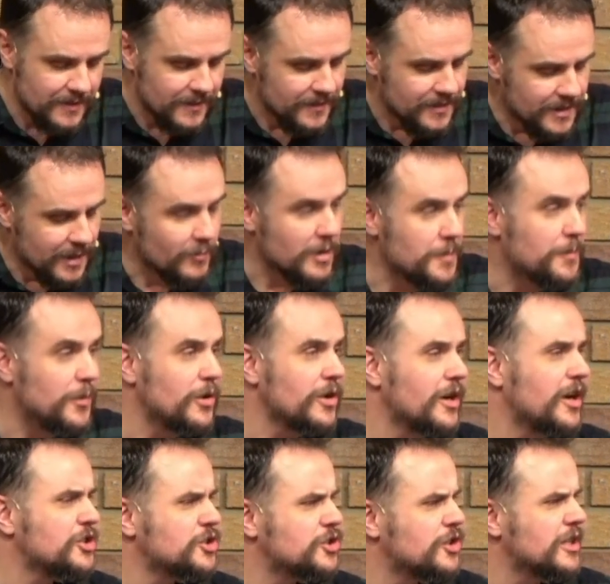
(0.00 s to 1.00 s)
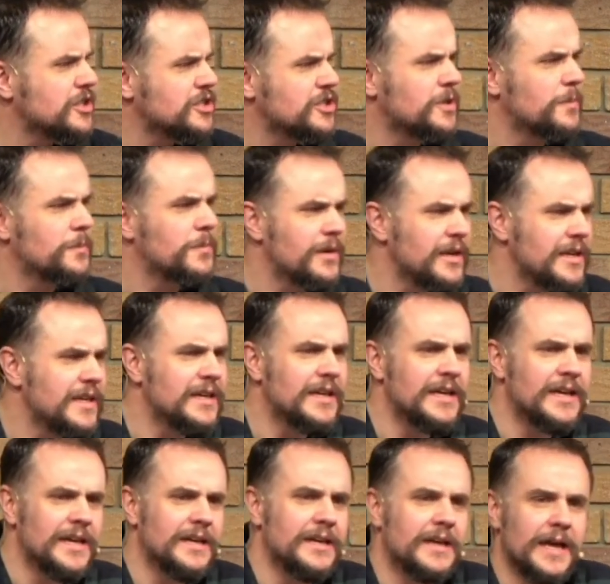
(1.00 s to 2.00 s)
that we put our trust completely
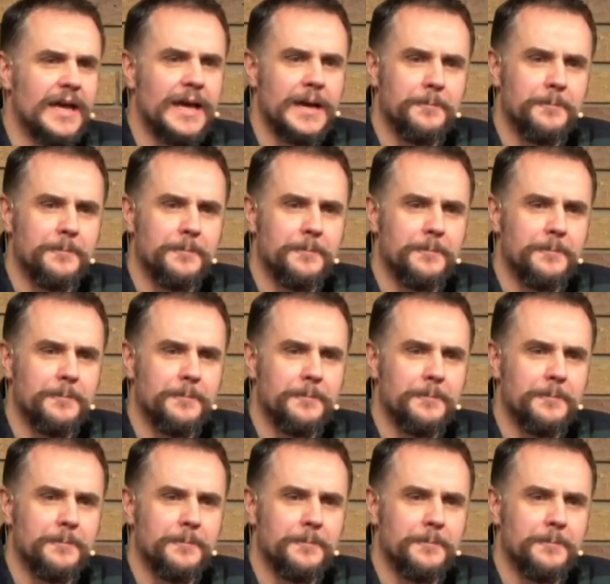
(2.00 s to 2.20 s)
in him,